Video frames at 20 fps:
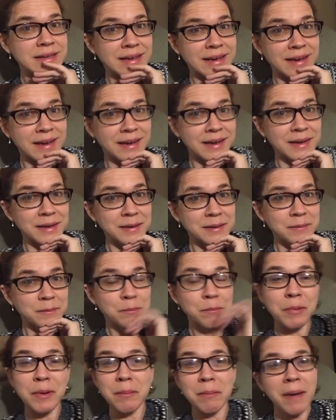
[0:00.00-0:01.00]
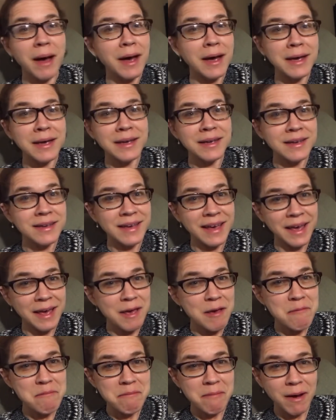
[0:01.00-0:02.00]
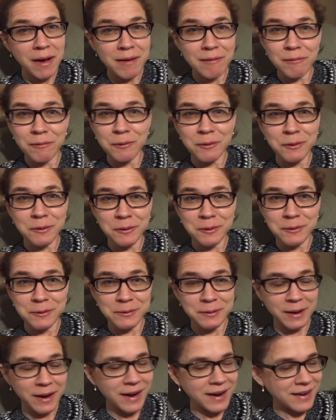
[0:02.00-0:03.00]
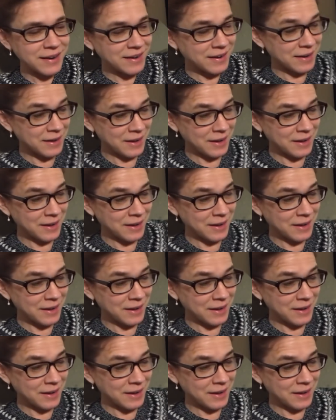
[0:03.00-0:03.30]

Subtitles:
Yeah, but my game, my rules, right?